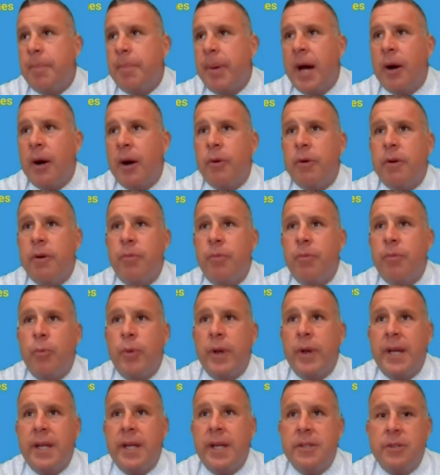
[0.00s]
the power of what
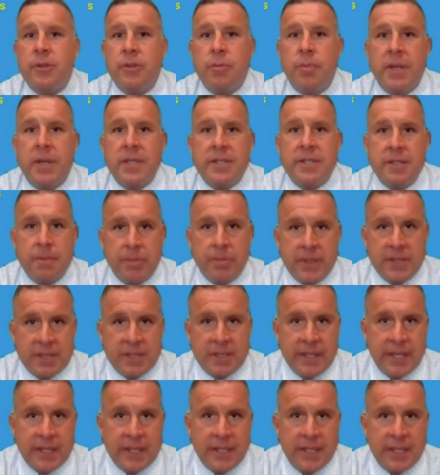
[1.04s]
we can do by simply
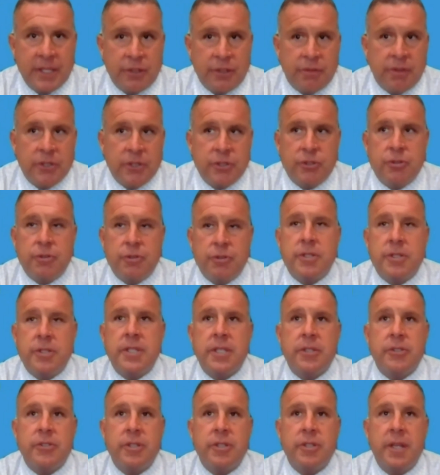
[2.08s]
selecting the trust
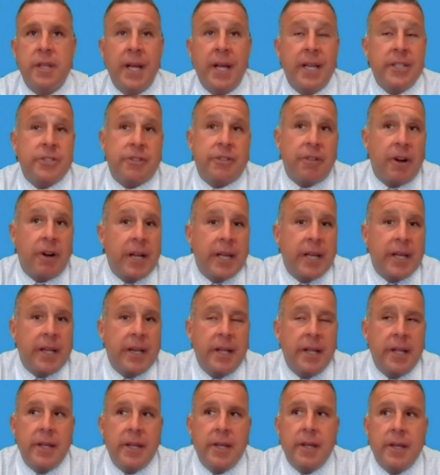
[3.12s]
jurisdiction. And that's great.
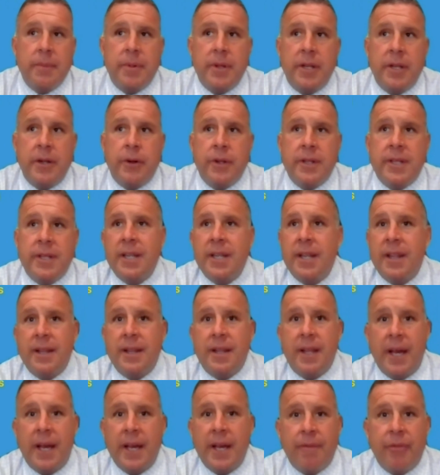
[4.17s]
But, at the end of the
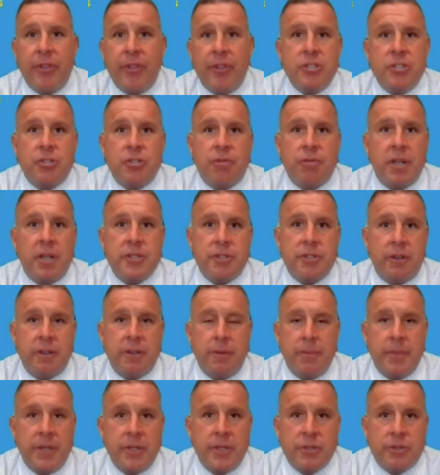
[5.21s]
day, if these trusts aren't
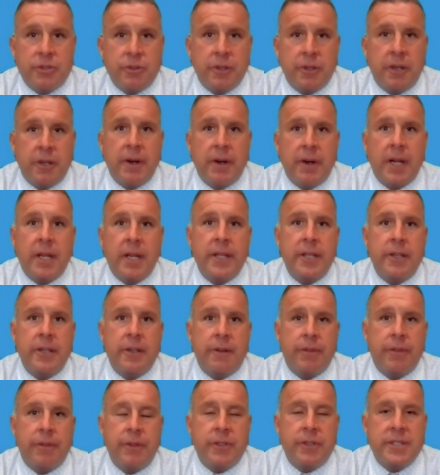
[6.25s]
administered correctly, or
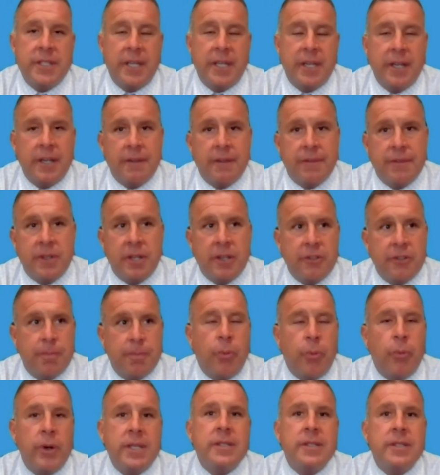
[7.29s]
if there's not enough touch
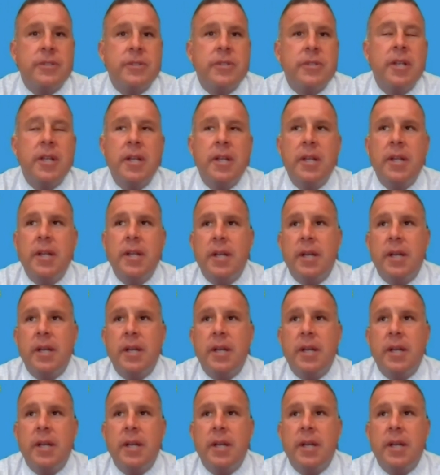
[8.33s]
points